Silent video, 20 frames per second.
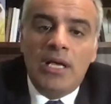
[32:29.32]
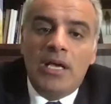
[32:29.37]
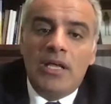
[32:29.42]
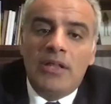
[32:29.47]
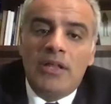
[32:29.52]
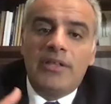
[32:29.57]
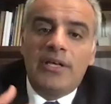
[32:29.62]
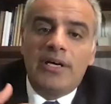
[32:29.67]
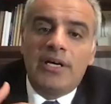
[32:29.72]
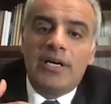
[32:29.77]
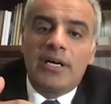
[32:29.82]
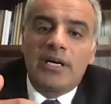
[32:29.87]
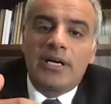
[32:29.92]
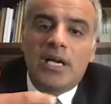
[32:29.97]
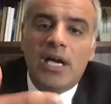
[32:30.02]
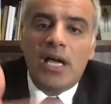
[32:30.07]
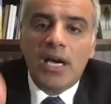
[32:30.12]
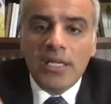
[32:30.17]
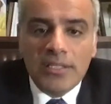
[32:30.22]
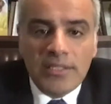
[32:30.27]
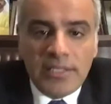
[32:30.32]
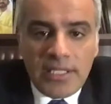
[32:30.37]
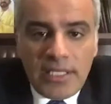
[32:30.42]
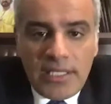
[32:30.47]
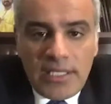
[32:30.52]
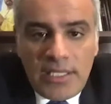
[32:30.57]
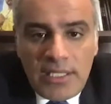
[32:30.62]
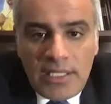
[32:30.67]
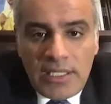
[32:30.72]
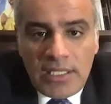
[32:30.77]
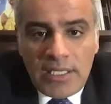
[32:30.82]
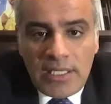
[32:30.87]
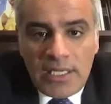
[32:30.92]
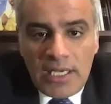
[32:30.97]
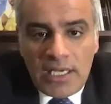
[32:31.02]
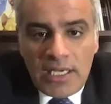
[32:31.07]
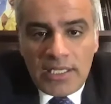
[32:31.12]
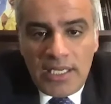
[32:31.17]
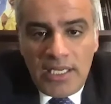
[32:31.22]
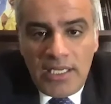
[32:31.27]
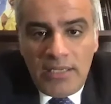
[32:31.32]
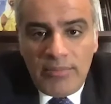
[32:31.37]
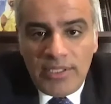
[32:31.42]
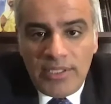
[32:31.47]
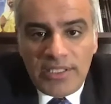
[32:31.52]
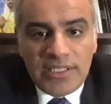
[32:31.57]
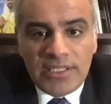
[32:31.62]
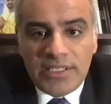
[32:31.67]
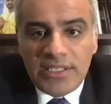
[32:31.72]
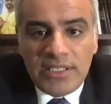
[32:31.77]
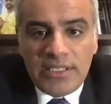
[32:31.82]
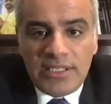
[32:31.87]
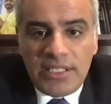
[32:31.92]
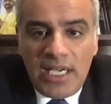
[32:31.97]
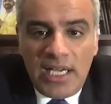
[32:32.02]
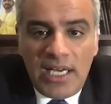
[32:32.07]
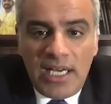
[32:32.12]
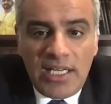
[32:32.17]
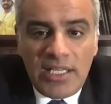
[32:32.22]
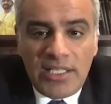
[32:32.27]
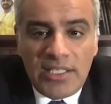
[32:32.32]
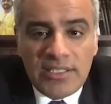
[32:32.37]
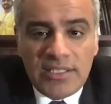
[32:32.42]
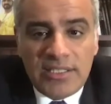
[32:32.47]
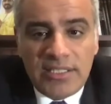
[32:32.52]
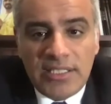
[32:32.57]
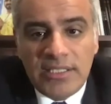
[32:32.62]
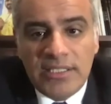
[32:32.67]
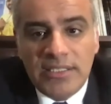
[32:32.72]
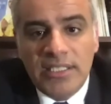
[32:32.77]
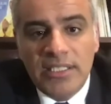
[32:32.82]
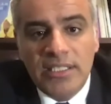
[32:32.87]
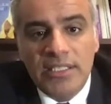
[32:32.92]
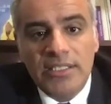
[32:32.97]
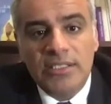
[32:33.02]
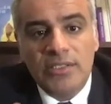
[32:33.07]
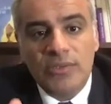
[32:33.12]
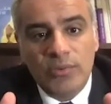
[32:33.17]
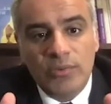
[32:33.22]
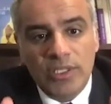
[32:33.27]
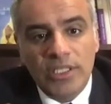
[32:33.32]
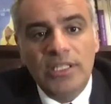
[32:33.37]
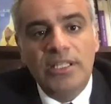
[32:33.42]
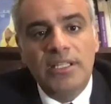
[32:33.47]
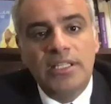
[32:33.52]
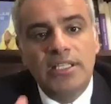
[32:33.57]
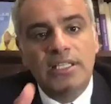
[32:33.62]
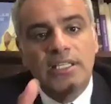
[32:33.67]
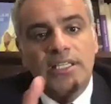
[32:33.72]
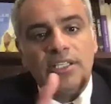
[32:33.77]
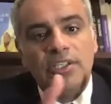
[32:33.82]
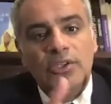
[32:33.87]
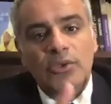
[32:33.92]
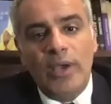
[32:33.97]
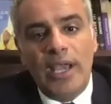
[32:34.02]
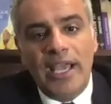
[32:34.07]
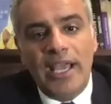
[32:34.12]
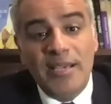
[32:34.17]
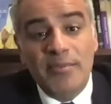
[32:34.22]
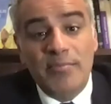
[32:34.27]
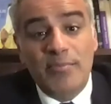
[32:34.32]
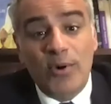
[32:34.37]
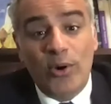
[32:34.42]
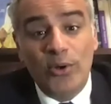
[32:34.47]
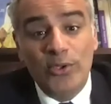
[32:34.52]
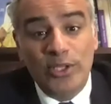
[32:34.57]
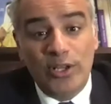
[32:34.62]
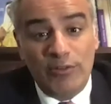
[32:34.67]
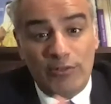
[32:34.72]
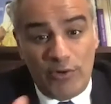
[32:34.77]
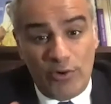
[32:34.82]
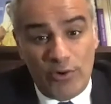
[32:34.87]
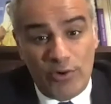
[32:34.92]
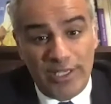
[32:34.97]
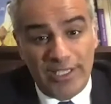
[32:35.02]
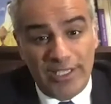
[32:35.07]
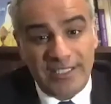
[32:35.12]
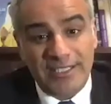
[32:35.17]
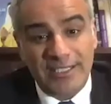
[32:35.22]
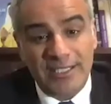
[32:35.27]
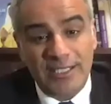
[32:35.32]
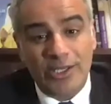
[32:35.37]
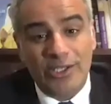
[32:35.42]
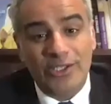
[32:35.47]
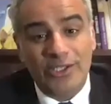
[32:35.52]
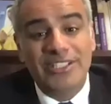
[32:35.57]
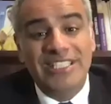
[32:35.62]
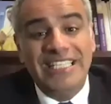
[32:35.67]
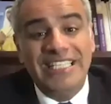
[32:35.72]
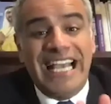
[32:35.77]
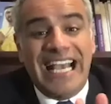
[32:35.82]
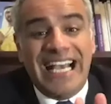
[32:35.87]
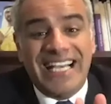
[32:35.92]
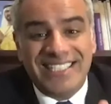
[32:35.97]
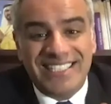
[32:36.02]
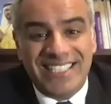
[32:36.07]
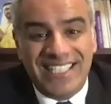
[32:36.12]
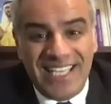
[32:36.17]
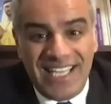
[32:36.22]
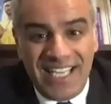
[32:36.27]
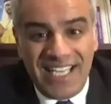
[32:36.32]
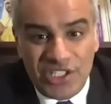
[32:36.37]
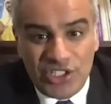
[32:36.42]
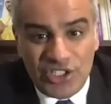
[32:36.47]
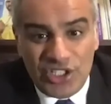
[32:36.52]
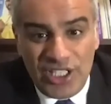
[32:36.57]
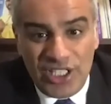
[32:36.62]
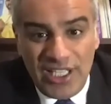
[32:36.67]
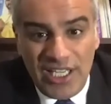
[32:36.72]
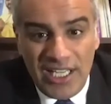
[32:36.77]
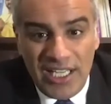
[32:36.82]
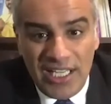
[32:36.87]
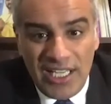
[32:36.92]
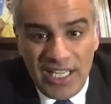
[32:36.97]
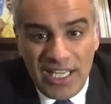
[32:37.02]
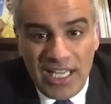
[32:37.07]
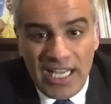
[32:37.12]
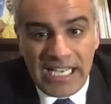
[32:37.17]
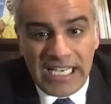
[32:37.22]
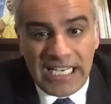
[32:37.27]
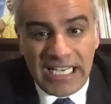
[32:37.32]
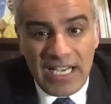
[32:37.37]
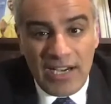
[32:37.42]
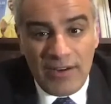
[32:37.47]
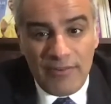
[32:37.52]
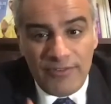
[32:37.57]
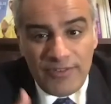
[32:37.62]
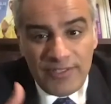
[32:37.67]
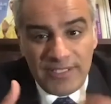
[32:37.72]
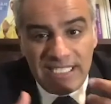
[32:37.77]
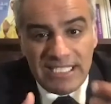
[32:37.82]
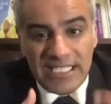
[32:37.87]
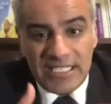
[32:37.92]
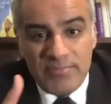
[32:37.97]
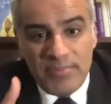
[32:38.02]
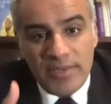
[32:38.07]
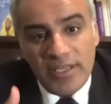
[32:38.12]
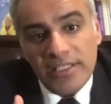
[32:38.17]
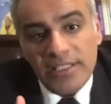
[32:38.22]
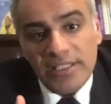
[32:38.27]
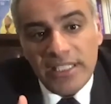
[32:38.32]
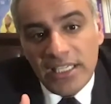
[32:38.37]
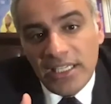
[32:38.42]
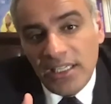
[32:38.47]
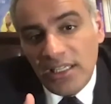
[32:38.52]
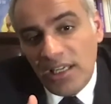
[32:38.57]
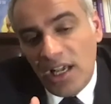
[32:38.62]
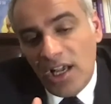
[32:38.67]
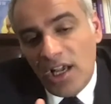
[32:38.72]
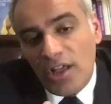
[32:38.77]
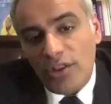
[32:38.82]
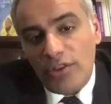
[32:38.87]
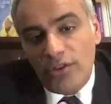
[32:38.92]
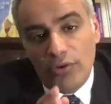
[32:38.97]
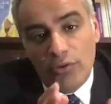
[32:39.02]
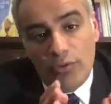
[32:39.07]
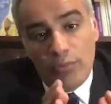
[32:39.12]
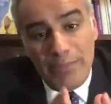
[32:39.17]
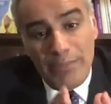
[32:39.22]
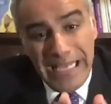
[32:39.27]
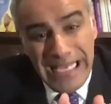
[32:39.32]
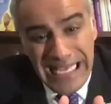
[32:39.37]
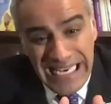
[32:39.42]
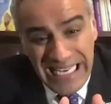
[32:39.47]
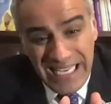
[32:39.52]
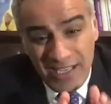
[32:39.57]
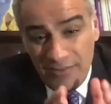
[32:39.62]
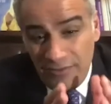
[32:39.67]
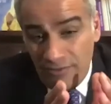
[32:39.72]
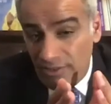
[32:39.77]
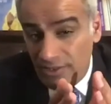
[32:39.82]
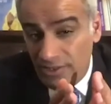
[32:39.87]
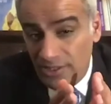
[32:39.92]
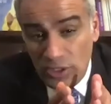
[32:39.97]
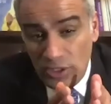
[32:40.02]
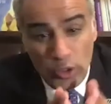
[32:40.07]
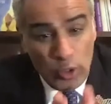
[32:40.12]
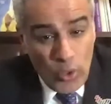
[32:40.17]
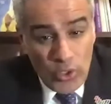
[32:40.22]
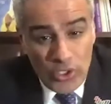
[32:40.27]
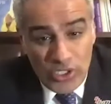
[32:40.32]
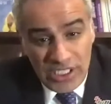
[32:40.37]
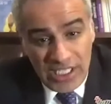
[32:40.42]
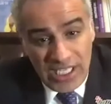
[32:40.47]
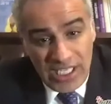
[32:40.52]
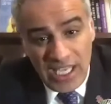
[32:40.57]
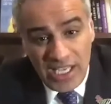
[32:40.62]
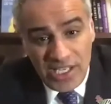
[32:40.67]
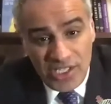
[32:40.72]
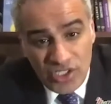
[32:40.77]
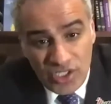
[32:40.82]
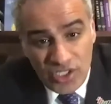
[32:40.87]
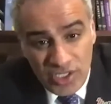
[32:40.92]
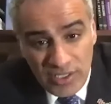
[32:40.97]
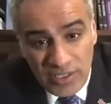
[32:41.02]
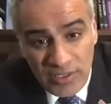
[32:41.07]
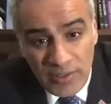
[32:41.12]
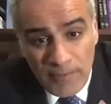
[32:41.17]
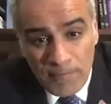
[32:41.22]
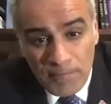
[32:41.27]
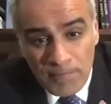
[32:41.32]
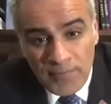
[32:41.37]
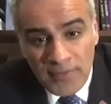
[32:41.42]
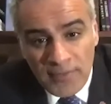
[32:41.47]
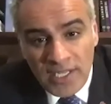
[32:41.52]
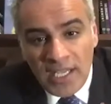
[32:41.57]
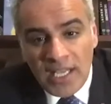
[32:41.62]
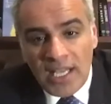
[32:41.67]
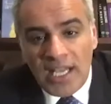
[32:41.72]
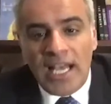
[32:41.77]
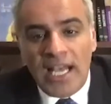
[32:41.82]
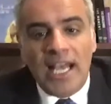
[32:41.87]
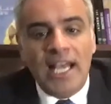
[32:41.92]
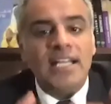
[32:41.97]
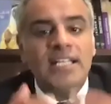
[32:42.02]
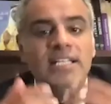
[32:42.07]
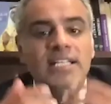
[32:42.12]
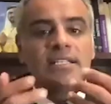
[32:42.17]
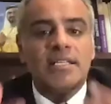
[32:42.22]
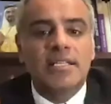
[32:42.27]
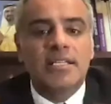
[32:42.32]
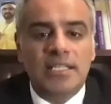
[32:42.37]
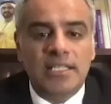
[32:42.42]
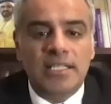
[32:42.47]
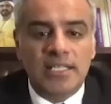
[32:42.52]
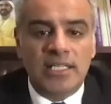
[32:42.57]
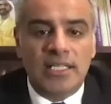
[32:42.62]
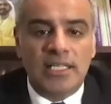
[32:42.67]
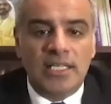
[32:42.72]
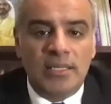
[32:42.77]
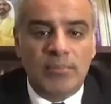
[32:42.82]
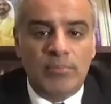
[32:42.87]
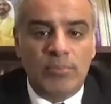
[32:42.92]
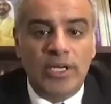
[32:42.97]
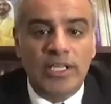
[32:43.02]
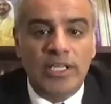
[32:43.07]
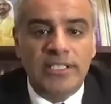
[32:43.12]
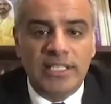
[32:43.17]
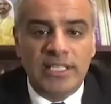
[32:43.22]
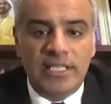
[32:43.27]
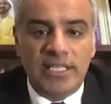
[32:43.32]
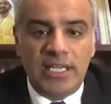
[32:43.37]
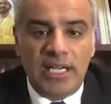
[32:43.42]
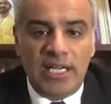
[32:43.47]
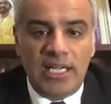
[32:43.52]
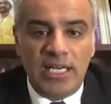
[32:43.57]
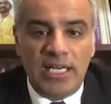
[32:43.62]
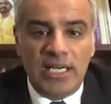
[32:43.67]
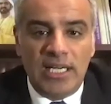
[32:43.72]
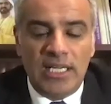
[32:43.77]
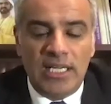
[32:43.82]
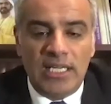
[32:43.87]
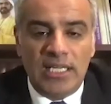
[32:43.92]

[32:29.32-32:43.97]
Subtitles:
The current agreement is entirely consistent with the UAE broader focus on de-escalation and confidence building through meaningful negotiation and political